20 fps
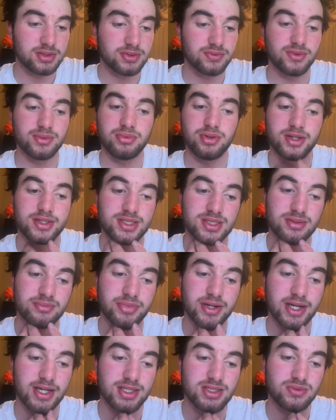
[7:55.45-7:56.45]
replacing
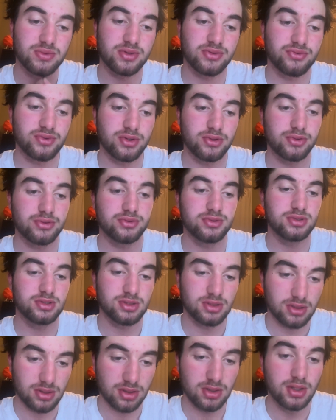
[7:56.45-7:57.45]
pads with rotors.
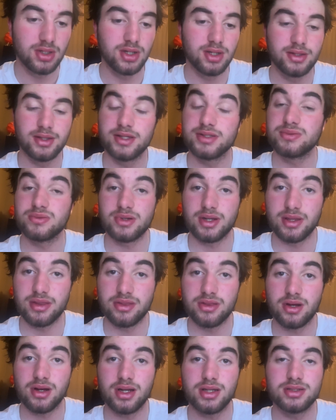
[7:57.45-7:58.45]
That's what I
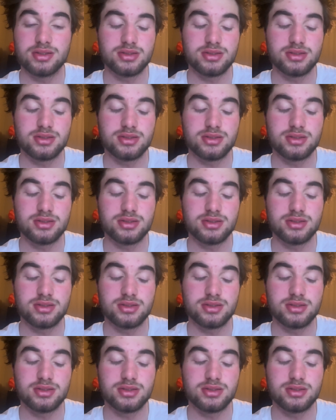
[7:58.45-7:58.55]
thought.